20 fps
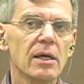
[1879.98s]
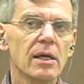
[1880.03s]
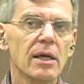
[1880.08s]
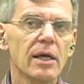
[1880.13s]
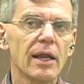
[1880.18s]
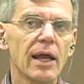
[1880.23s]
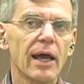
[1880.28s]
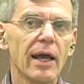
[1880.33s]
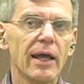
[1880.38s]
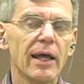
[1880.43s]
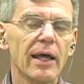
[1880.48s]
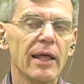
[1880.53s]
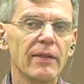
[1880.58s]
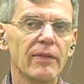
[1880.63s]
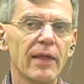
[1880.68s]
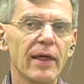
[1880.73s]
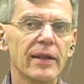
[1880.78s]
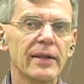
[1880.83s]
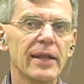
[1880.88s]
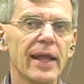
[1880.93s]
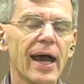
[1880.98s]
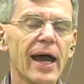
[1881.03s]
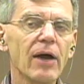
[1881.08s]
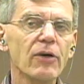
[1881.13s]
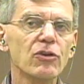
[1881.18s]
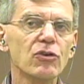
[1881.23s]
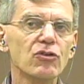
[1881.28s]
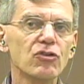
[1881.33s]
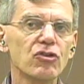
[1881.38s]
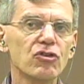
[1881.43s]
And then now
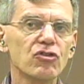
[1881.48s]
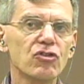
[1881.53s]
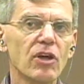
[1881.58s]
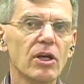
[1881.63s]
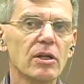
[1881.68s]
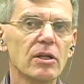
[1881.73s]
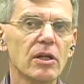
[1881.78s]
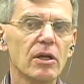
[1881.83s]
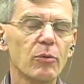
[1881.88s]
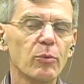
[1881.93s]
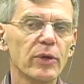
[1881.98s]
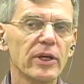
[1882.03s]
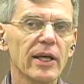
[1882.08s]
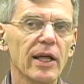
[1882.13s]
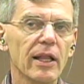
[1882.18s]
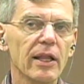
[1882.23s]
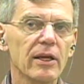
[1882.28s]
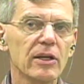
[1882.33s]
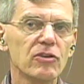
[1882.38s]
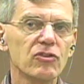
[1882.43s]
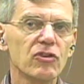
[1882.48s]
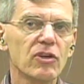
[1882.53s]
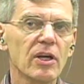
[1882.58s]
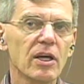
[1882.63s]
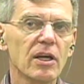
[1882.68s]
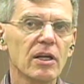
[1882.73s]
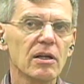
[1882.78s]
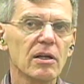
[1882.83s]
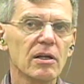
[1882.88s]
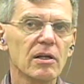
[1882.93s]
you just said the reality's
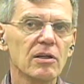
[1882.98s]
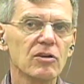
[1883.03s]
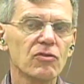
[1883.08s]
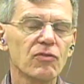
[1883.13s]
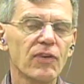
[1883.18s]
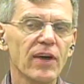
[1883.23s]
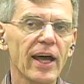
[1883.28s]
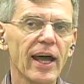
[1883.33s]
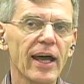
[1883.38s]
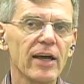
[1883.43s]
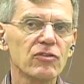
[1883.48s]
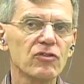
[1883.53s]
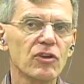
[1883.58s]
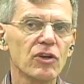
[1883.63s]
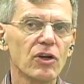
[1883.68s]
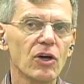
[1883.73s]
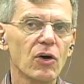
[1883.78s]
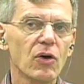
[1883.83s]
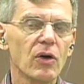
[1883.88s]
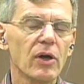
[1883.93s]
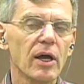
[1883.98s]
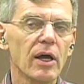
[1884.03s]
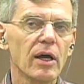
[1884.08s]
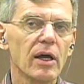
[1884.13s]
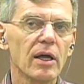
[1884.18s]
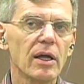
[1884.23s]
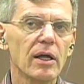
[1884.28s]
is fast, you know,